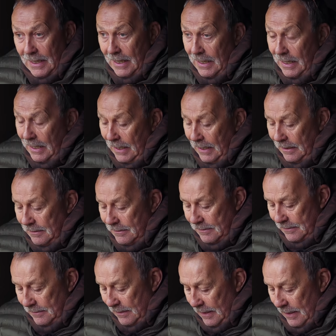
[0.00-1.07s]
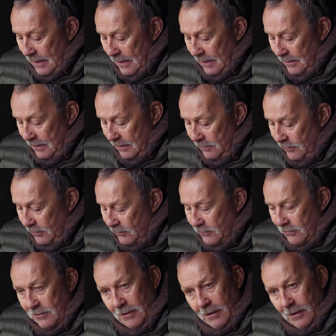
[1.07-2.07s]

It's, uh, you just,